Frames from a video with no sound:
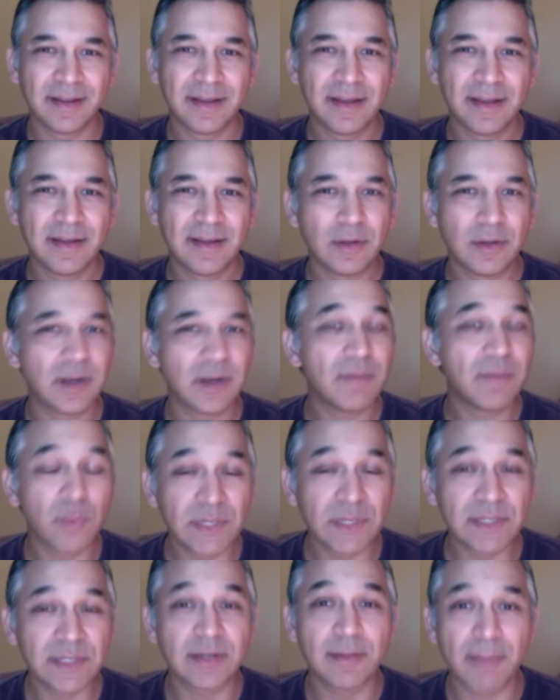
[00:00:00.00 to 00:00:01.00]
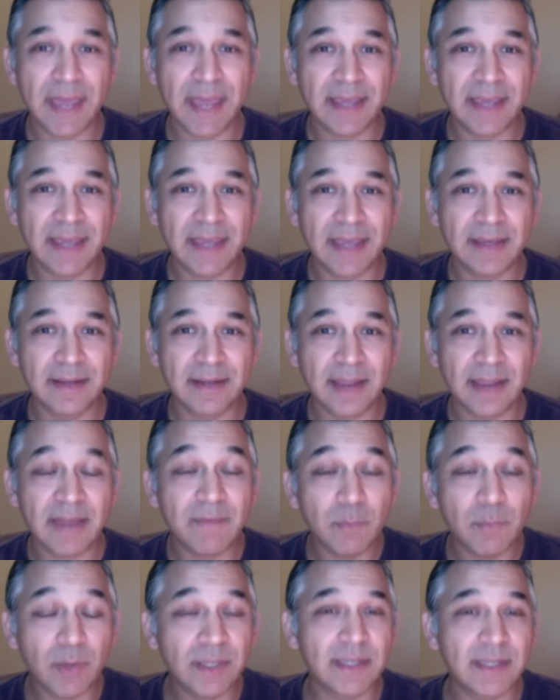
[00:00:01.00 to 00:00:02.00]
Not everyone's going to make it.
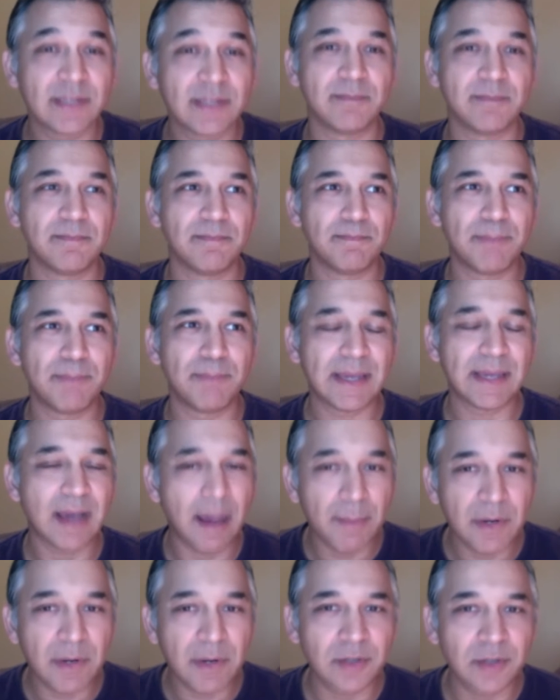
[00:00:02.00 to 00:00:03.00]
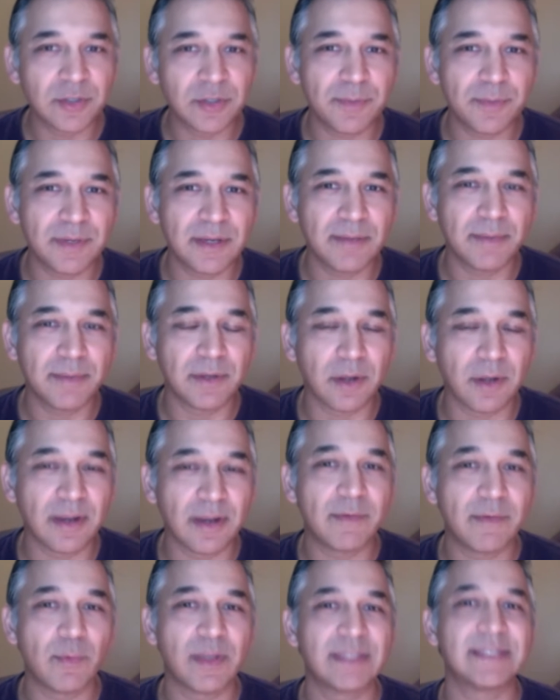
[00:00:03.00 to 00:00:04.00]
Everyone can become an entrepreneur, but not
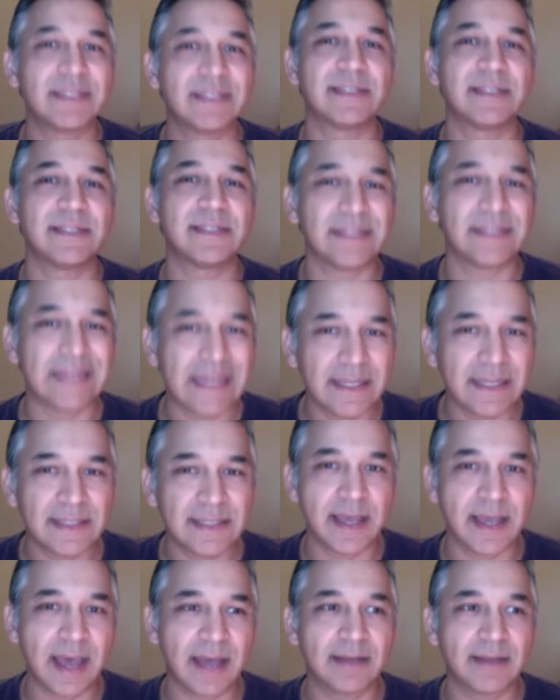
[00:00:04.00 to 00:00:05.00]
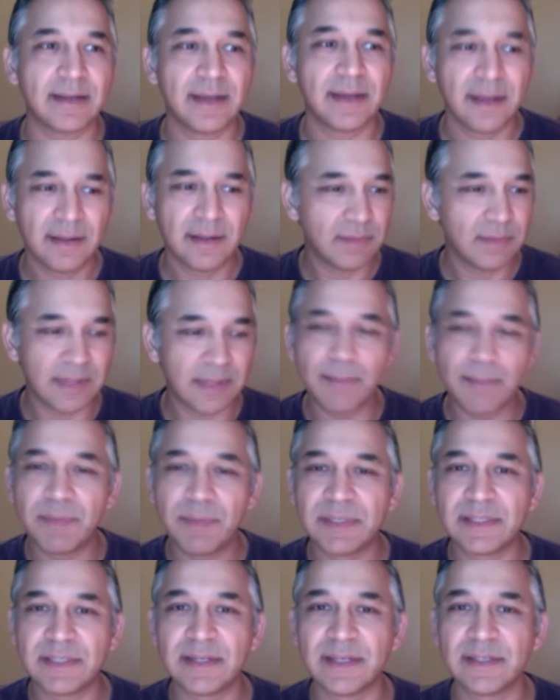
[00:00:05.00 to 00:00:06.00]
everyone succeeds at their
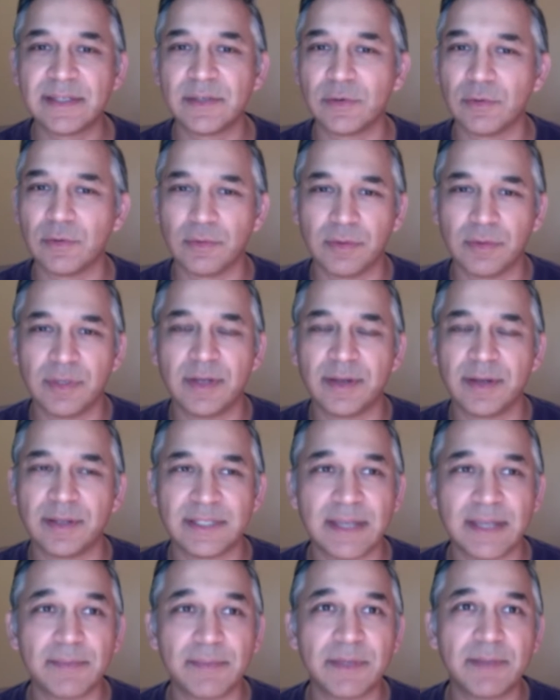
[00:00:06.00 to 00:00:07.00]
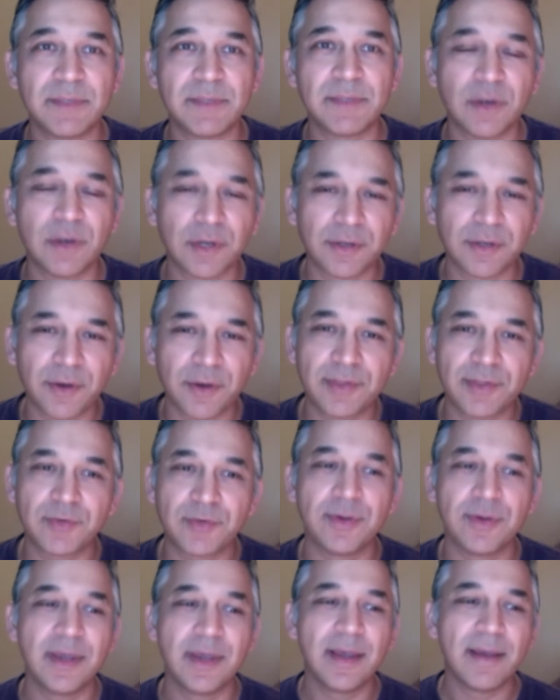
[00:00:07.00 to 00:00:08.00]
business, or sometimes you got to go
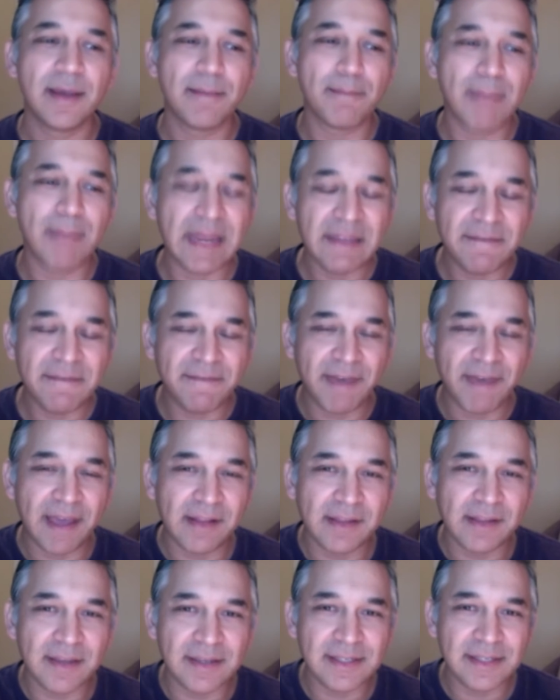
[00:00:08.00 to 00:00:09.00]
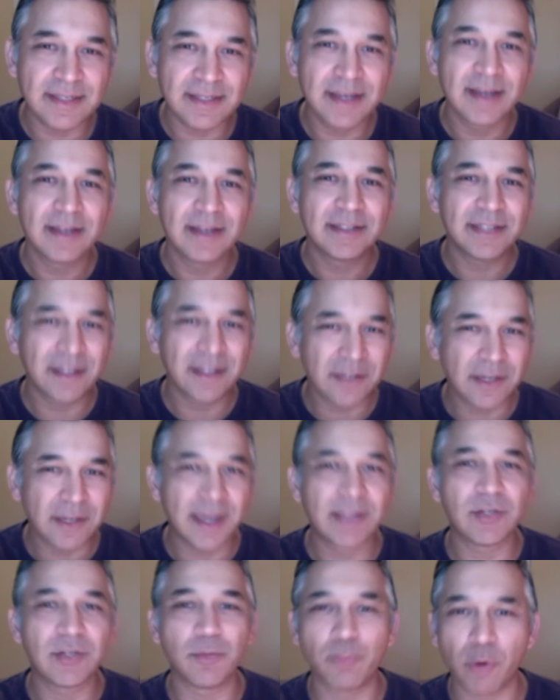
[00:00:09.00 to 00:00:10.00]
through many failures till you
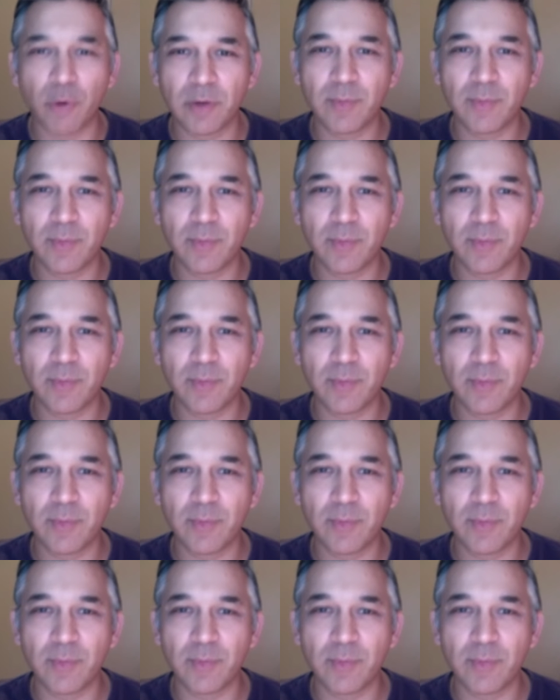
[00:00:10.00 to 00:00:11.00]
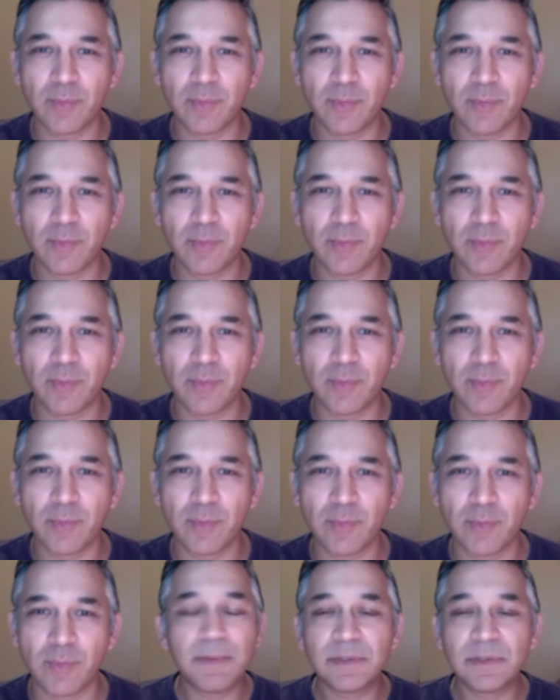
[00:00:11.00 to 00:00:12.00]
get to a point where you succeed. And
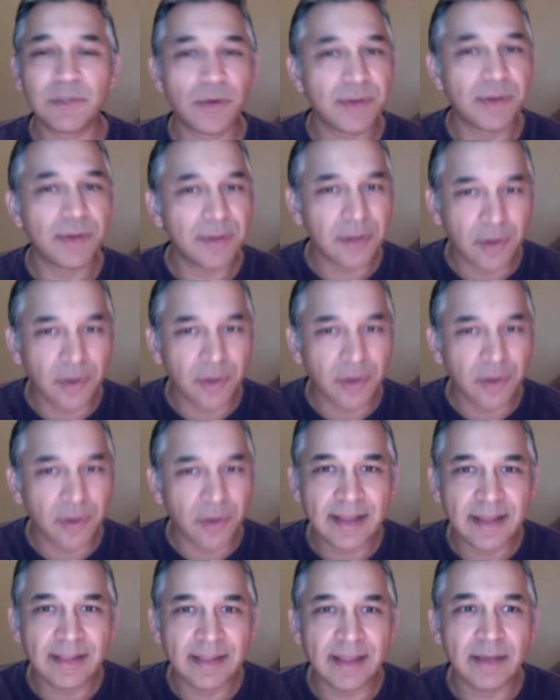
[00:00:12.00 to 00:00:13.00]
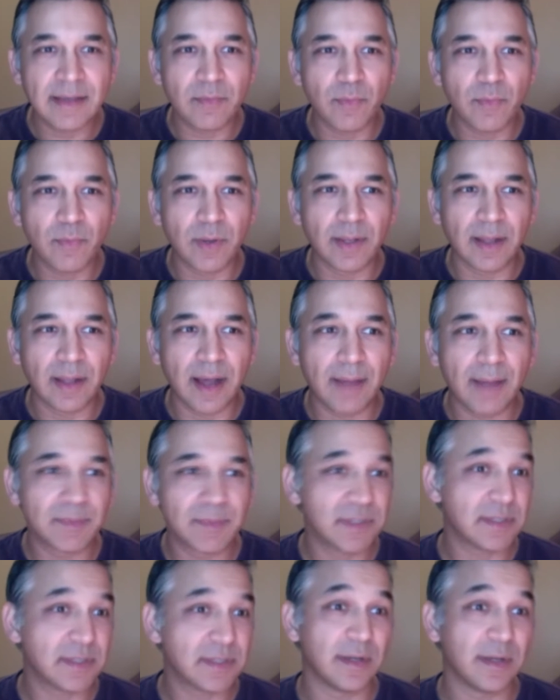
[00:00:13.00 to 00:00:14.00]
some people don't know that. They think,
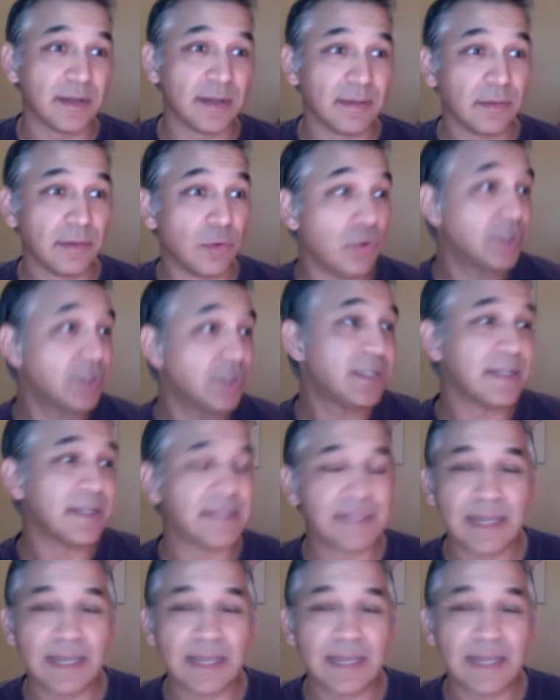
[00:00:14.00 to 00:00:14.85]
well, I'm just going to launch this